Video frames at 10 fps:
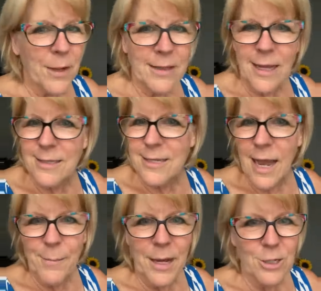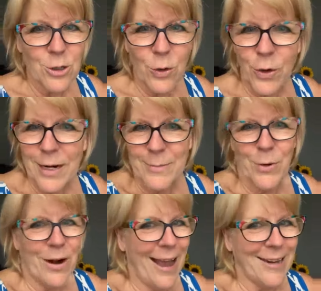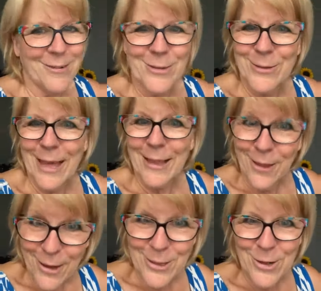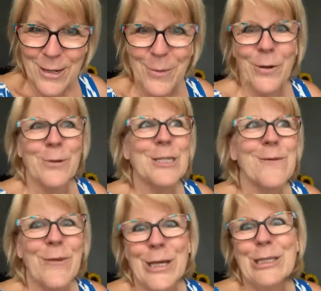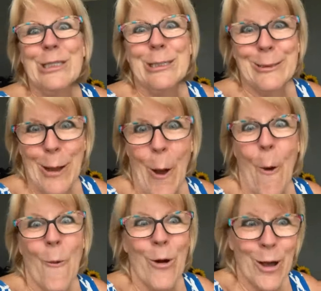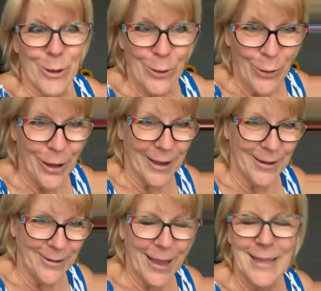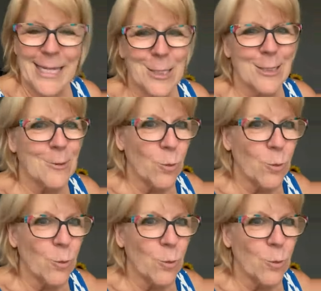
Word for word: but that's not my chore anymore. I don't do that laundry anymore, which feels so good. Okay, that's just